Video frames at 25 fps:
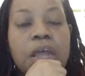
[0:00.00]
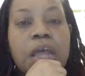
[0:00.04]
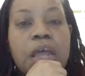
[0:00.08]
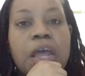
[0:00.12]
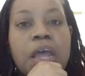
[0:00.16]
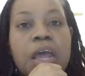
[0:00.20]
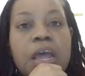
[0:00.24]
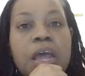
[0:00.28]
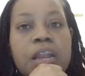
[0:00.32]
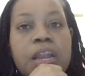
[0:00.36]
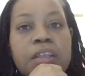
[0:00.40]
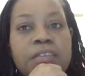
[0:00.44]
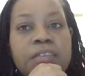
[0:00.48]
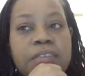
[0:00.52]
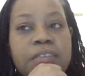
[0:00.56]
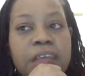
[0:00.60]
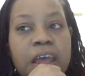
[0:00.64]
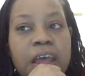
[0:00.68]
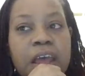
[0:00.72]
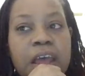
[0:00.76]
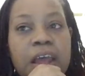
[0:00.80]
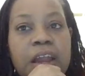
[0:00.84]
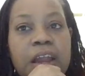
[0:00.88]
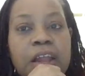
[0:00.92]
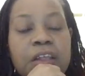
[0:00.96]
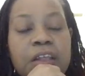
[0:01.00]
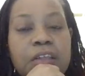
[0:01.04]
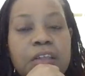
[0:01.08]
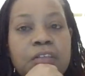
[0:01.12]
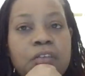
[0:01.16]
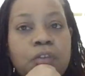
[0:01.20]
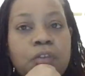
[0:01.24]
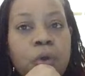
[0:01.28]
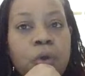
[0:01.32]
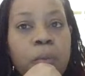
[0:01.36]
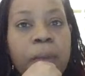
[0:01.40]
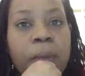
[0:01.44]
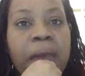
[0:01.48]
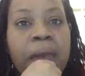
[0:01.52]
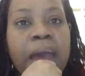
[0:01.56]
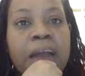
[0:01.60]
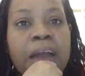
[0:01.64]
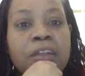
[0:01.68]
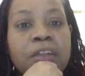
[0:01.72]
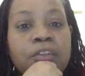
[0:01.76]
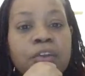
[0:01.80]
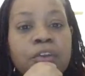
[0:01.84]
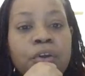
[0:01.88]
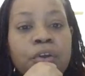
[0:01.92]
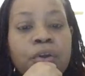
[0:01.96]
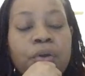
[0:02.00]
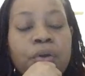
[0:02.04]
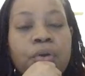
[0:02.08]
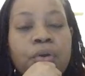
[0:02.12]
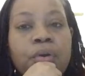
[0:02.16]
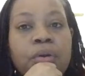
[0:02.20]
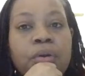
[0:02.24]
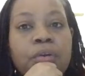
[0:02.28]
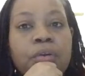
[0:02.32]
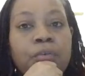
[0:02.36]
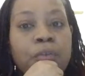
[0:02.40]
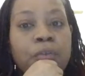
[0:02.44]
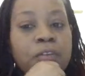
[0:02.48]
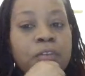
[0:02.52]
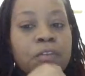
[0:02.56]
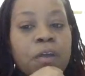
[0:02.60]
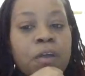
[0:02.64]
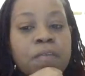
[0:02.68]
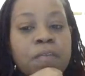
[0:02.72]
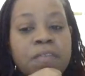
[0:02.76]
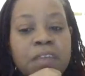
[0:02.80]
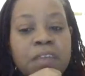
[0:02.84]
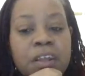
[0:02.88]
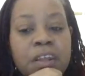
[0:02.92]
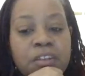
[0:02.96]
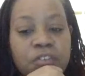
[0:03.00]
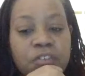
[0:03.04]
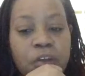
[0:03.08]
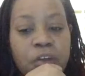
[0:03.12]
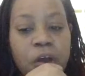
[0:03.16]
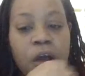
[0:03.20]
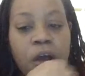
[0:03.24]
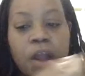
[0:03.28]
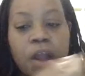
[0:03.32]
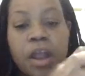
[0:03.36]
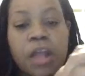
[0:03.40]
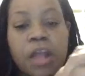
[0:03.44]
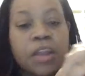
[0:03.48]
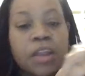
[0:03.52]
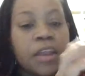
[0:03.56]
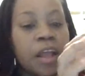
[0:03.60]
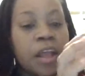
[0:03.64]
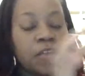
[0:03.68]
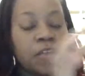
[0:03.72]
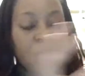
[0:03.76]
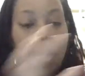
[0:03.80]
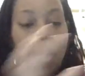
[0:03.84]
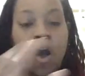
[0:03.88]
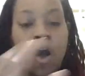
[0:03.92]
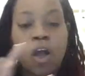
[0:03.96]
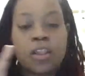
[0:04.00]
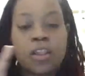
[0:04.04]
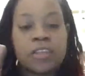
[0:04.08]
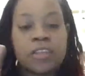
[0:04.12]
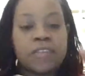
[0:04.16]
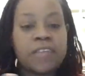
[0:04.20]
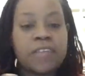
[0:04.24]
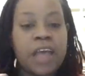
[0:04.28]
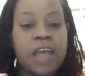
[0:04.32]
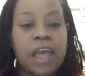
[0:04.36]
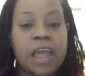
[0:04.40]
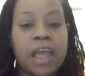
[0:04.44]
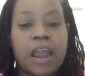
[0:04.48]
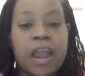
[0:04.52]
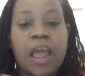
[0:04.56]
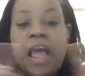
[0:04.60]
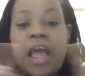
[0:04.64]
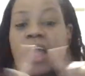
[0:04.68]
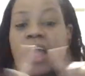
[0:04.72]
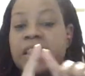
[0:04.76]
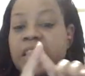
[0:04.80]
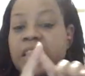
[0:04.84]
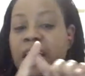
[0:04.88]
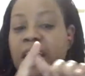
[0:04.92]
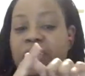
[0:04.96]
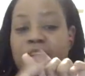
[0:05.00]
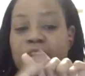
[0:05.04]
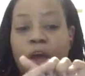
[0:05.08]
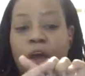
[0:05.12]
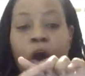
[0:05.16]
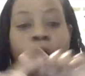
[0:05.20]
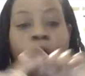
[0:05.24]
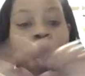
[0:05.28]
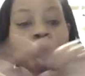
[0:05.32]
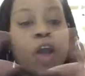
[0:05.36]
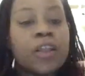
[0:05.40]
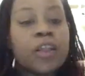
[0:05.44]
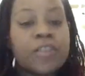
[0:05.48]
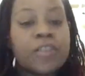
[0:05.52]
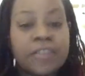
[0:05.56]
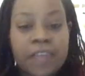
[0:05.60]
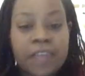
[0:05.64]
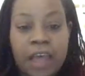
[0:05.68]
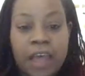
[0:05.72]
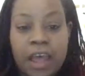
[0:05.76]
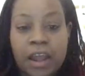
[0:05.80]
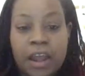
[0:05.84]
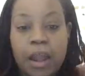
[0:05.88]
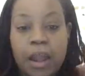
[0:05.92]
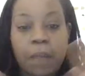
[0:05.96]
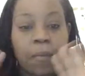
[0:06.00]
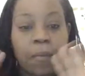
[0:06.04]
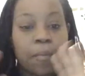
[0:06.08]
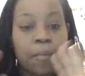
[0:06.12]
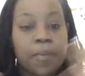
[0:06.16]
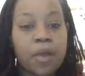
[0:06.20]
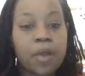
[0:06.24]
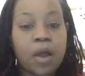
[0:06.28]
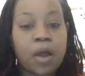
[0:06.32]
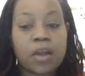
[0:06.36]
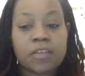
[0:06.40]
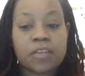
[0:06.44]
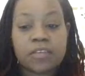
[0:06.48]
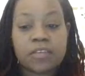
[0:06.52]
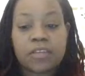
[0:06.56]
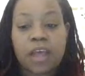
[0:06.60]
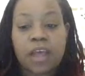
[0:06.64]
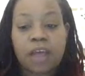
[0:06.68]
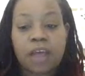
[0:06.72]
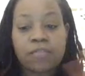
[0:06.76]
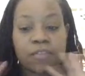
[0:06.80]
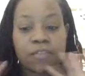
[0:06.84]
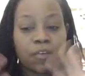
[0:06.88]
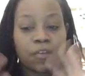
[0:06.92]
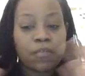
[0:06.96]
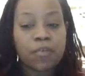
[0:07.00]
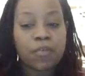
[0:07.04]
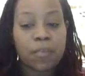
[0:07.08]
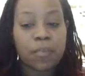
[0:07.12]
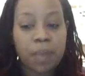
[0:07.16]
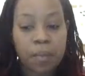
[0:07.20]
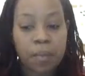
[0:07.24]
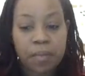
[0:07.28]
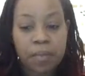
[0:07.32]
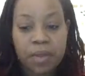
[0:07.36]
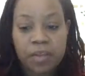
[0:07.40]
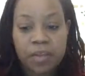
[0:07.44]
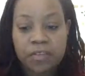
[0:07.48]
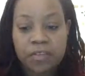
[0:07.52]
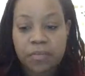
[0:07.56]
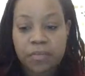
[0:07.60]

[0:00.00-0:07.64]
And it said, soap actor Christoph St. John. That's all it said. That's all it said. I'm going to be honest. I still remember this.